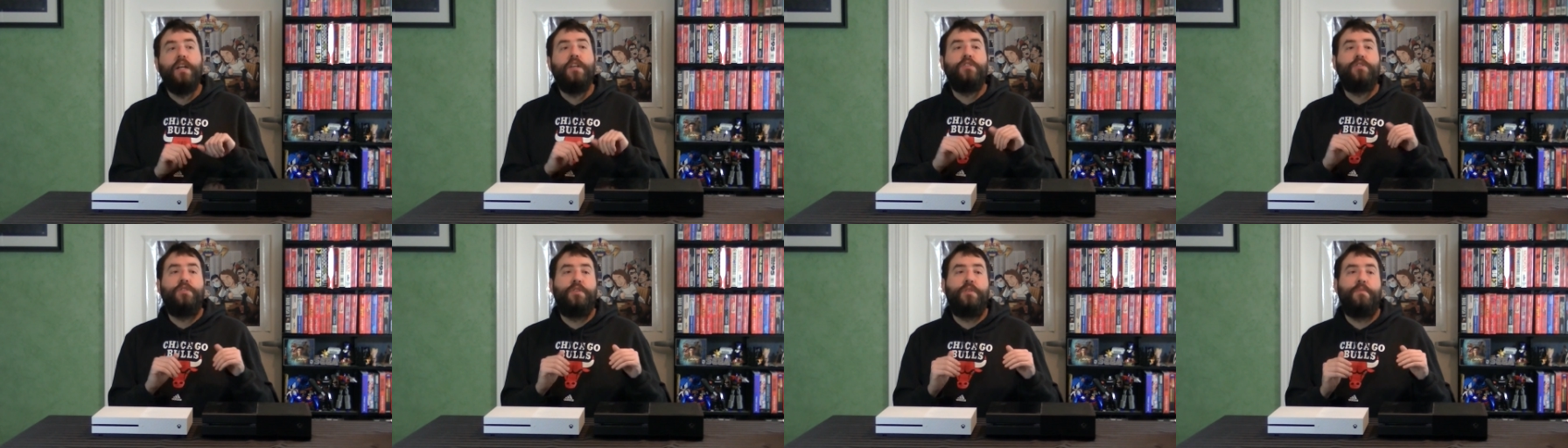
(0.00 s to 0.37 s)

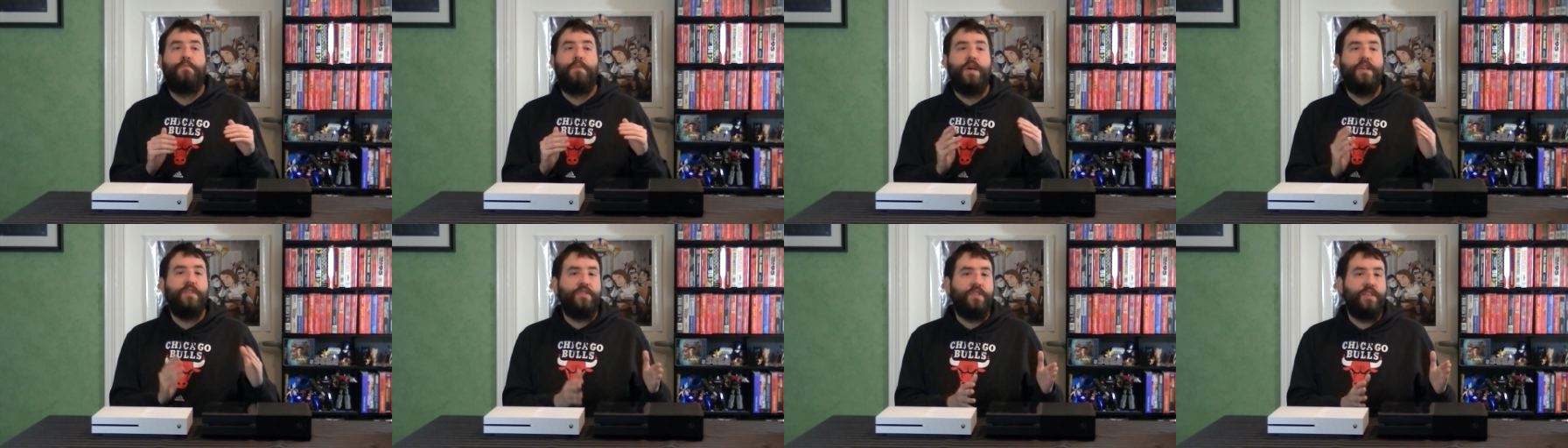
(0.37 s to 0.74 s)
So the
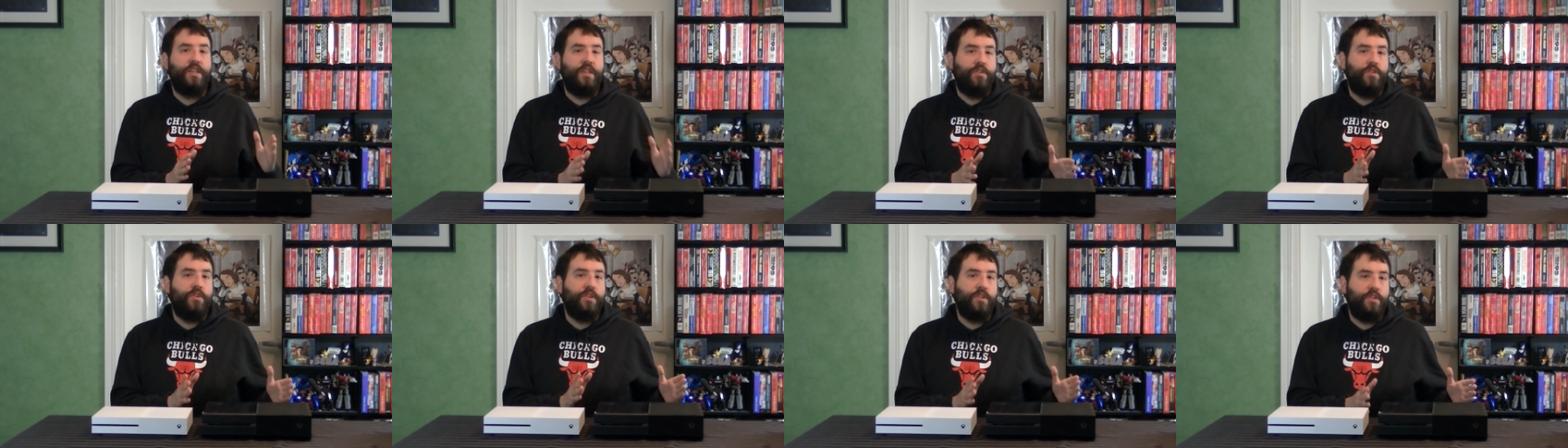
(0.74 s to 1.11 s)
best
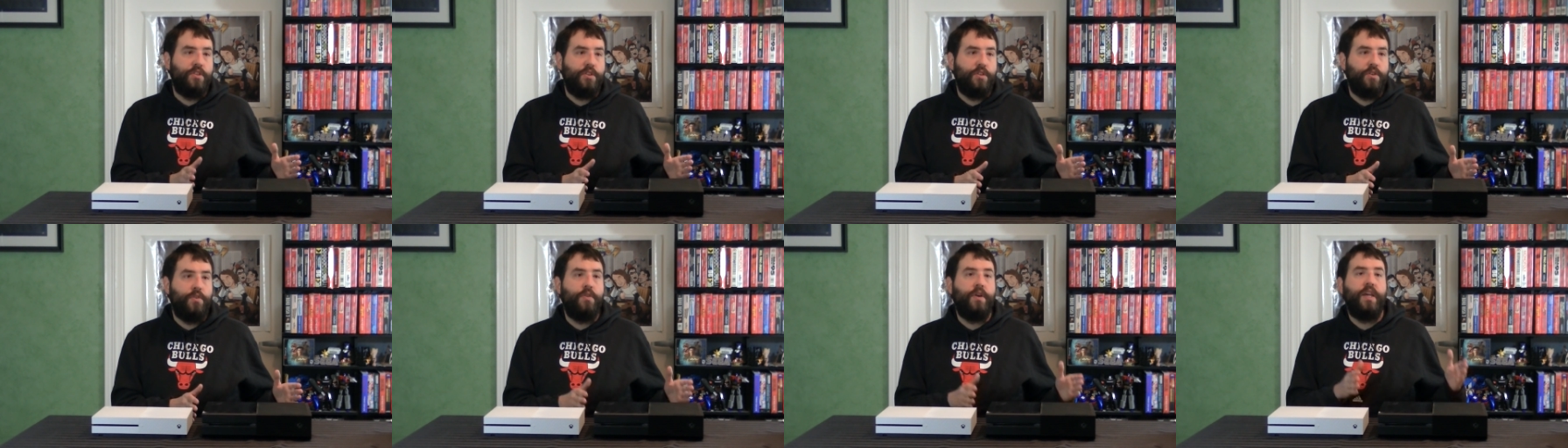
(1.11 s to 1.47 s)
thing you can
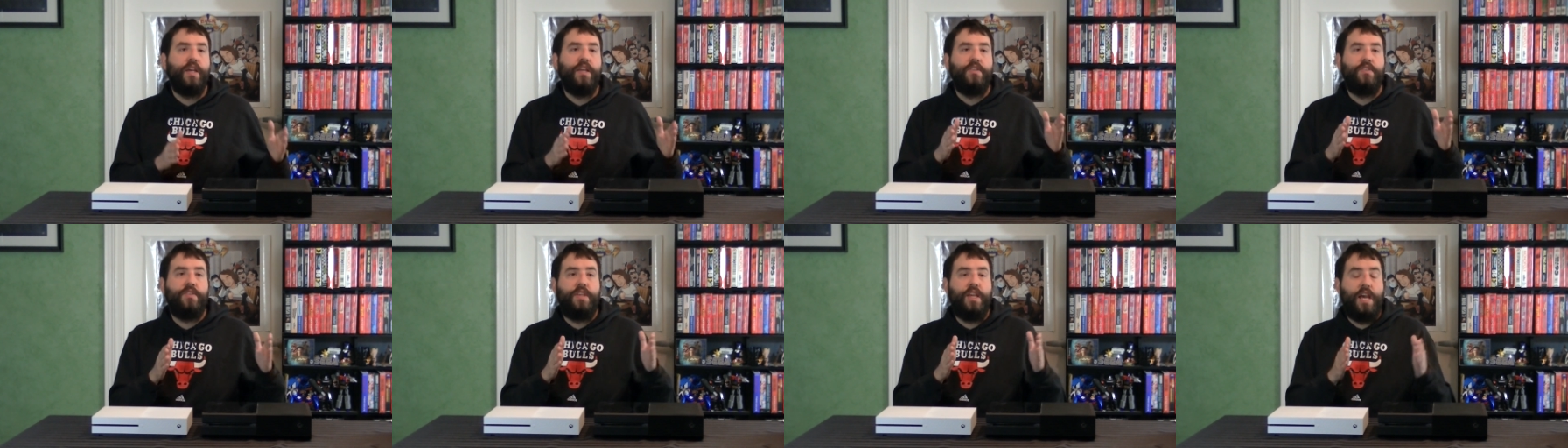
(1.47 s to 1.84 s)
do
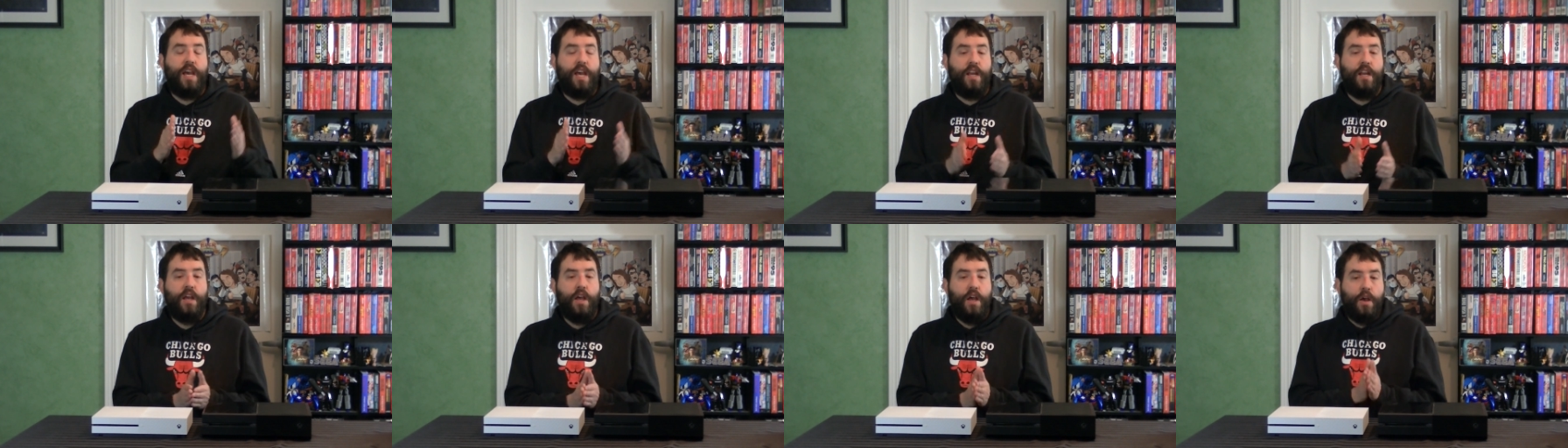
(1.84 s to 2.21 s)
is
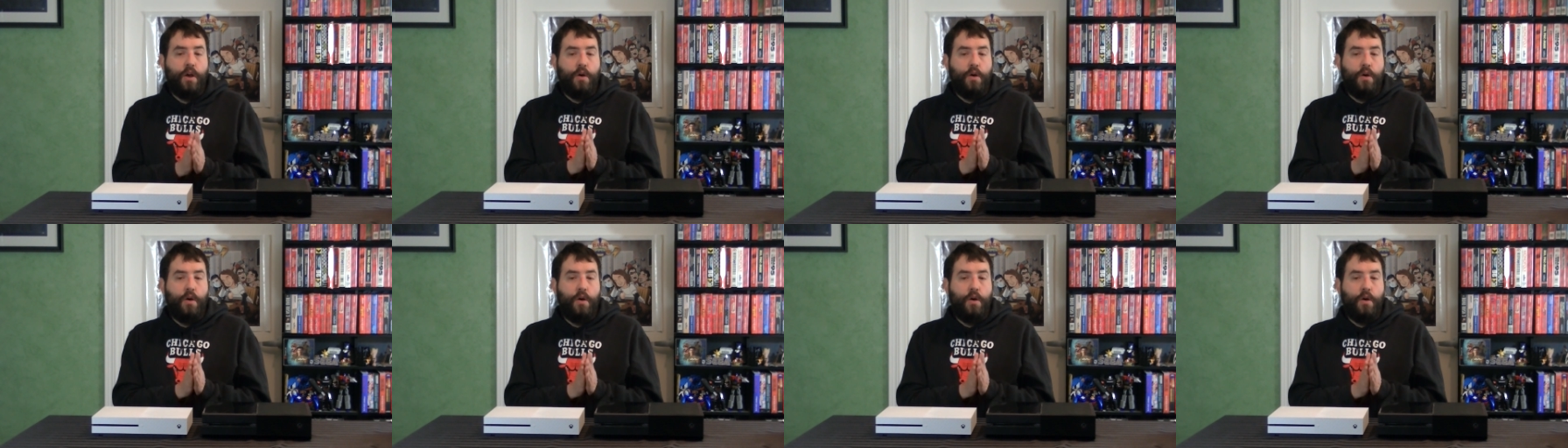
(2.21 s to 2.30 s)
get